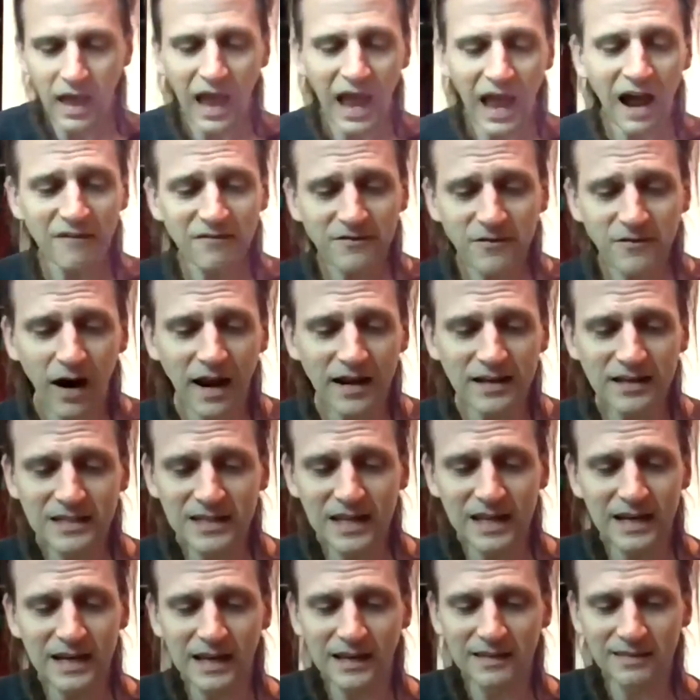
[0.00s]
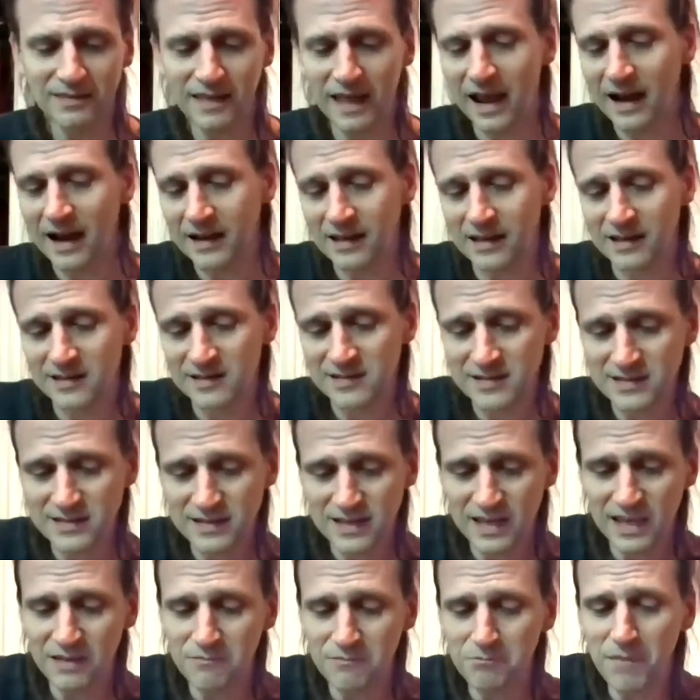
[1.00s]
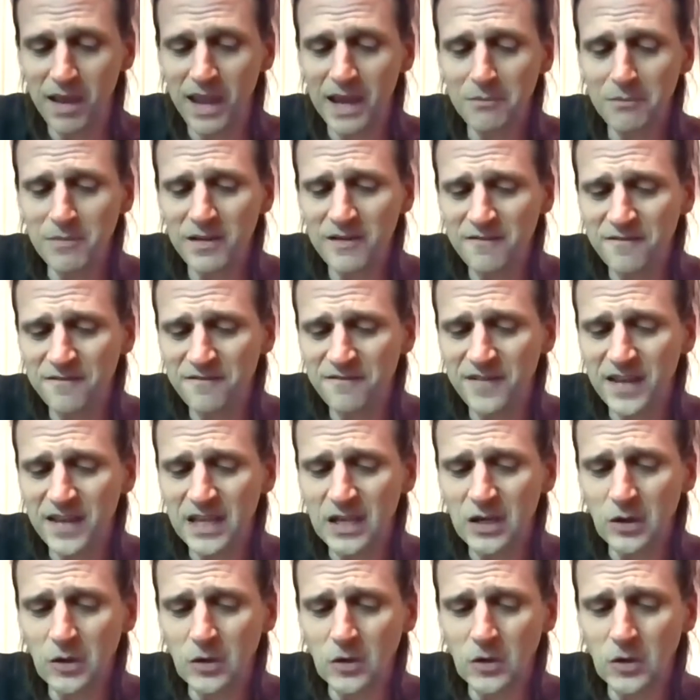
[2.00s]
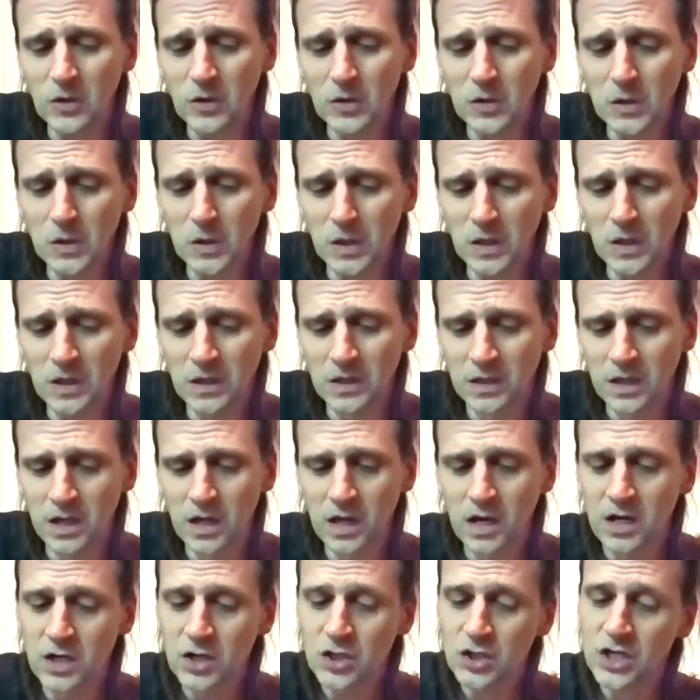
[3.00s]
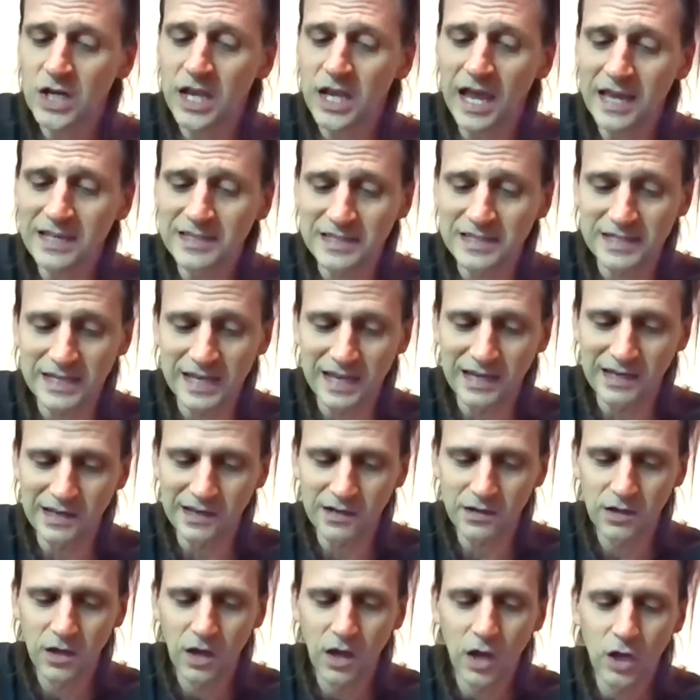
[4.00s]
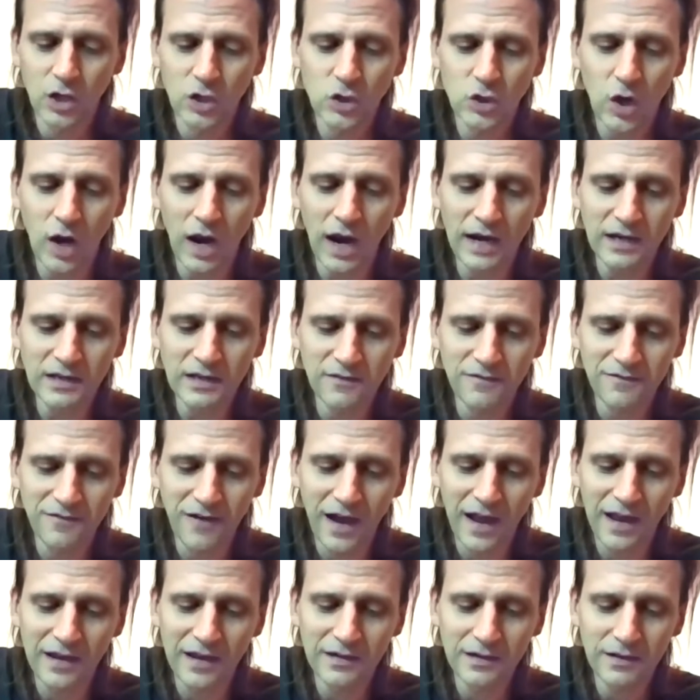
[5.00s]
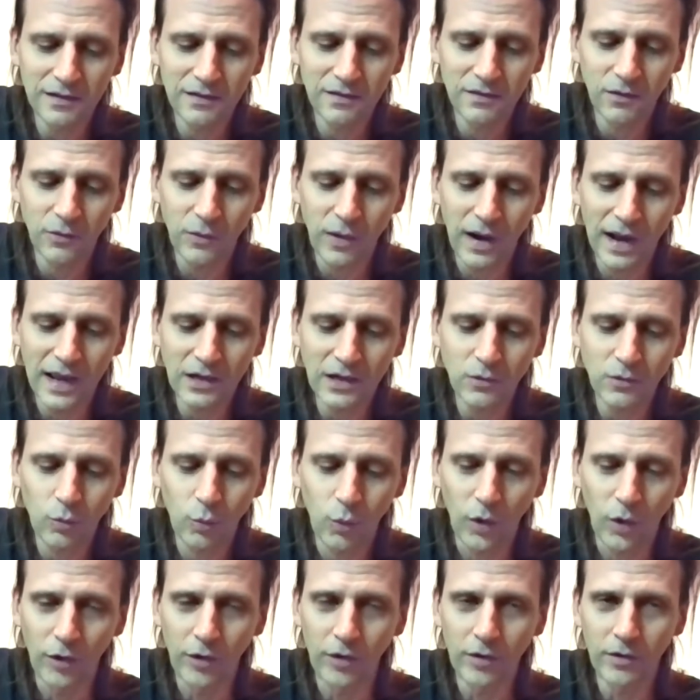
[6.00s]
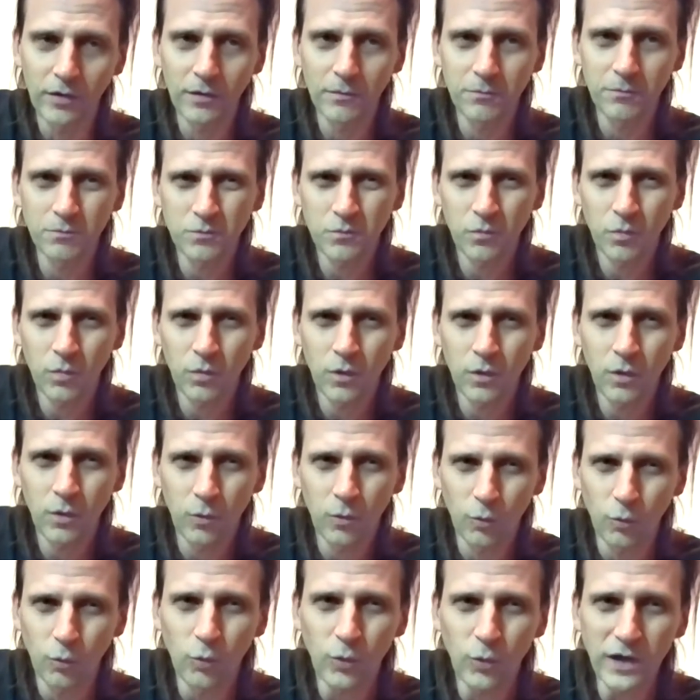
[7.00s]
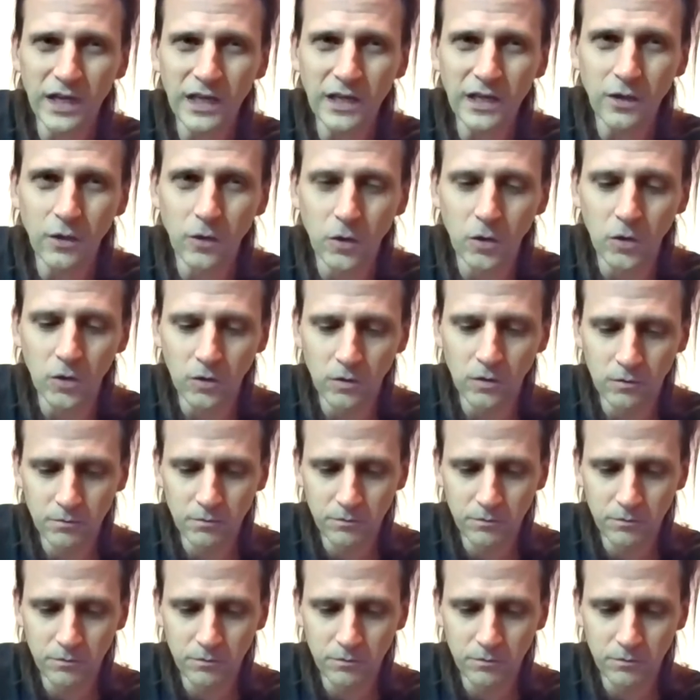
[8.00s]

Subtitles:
After I did it, that is, it made me feel... She hesitated, trying to find the right word. Real.